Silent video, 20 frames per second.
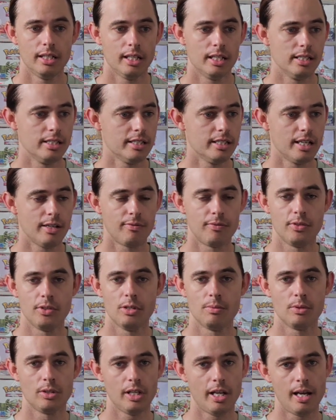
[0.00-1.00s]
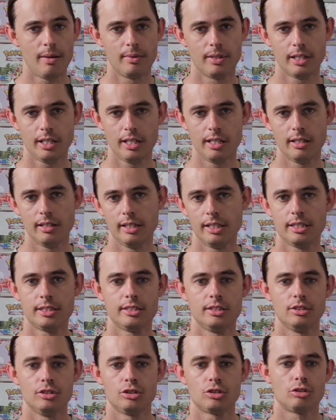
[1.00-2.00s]
And phenomenal app. Again,
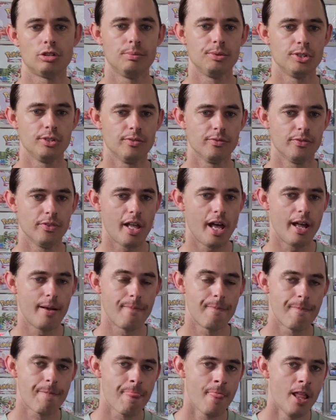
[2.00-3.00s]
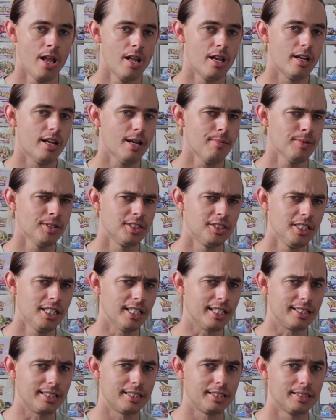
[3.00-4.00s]
links in the description for that. Number
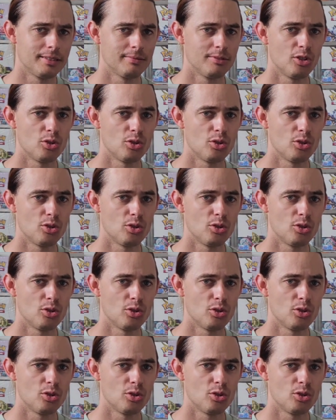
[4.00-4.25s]
6,